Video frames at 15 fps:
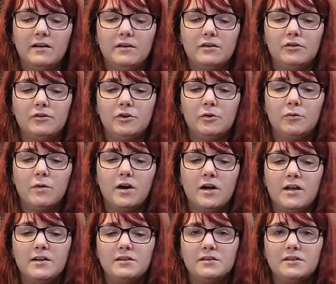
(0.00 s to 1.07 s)
So
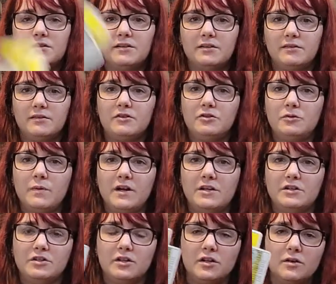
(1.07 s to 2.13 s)
what this
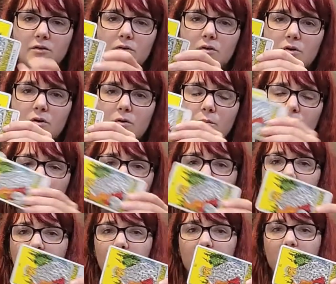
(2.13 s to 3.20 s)
situation where
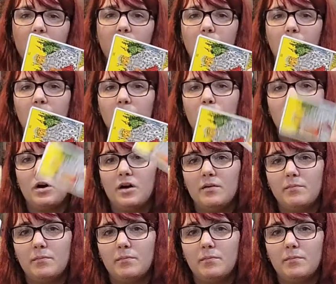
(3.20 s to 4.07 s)
I've got what I want,